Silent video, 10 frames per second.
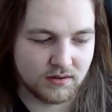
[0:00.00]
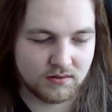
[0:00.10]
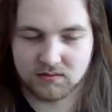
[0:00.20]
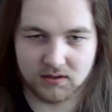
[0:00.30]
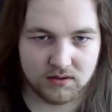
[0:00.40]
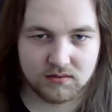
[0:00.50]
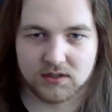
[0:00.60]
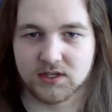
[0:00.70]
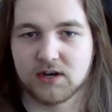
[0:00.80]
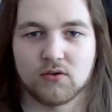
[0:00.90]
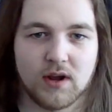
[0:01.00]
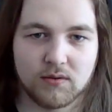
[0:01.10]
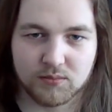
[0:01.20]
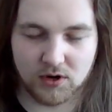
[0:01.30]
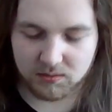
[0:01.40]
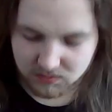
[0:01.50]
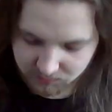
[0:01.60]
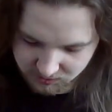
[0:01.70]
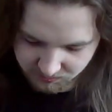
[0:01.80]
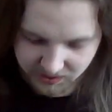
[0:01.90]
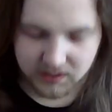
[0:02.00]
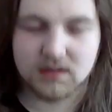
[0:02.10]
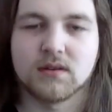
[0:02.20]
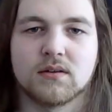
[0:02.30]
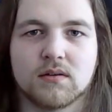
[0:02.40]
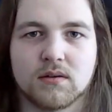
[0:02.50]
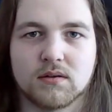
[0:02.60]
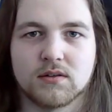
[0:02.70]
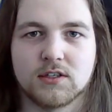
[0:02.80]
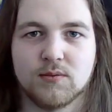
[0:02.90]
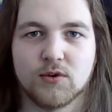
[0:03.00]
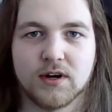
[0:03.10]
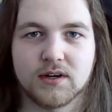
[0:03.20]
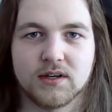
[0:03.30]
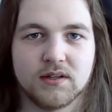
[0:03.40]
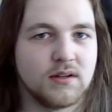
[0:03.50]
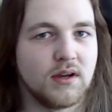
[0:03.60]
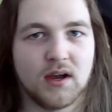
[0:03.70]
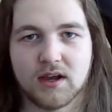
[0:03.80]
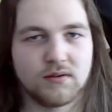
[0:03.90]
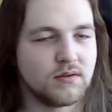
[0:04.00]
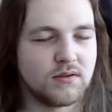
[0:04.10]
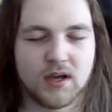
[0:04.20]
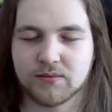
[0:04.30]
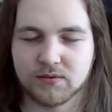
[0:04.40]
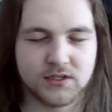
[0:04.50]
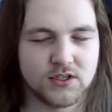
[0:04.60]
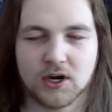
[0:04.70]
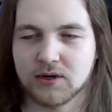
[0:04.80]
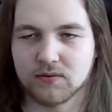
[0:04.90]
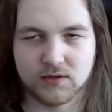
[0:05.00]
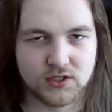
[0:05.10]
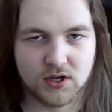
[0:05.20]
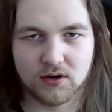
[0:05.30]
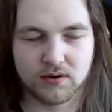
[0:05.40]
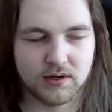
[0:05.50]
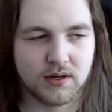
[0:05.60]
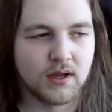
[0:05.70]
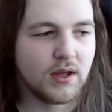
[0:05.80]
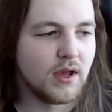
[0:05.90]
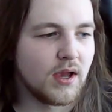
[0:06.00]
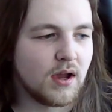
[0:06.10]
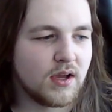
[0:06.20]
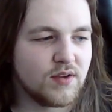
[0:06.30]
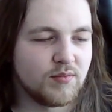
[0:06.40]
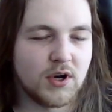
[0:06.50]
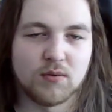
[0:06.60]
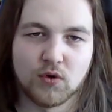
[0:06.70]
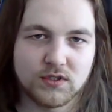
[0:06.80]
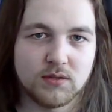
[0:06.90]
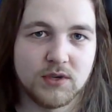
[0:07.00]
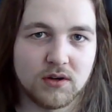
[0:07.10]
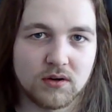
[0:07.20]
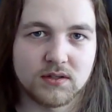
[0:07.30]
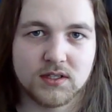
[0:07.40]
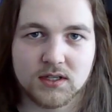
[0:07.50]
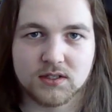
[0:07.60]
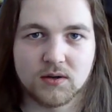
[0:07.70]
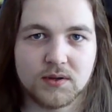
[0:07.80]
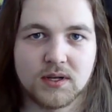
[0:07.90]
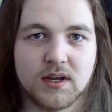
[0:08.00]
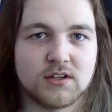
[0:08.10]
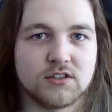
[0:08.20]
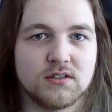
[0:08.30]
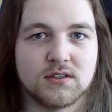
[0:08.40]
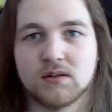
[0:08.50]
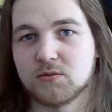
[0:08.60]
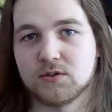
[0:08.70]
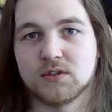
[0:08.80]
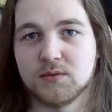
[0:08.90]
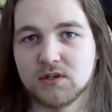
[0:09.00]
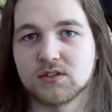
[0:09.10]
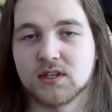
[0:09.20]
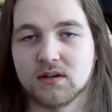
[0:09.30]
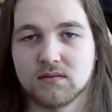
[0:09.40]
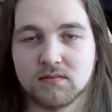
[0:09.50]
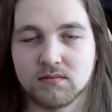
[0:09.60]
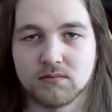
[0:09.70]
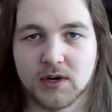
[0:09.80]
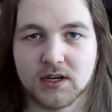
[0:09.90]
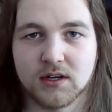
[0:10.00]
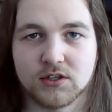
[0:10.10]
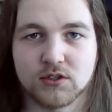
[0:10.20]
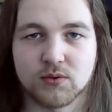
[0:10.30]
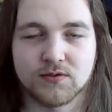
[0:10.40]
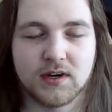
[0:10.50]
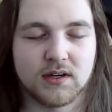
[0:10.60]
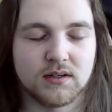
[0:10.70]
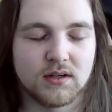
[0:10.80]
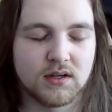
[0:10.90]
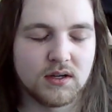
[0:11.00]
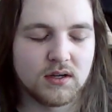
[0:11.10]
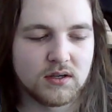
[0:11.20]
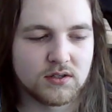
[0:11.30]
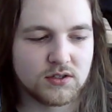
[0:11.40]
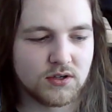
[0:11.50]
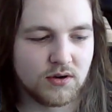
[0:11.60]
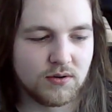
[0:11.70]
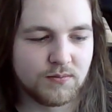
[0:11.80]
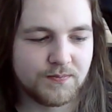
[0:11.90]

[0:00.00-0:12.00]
because I had a ground problem with my Seymour Duncan, I kept resoldering it. I even bought a multimeter and tested all the connections, and the multimeter said my connections were fine. So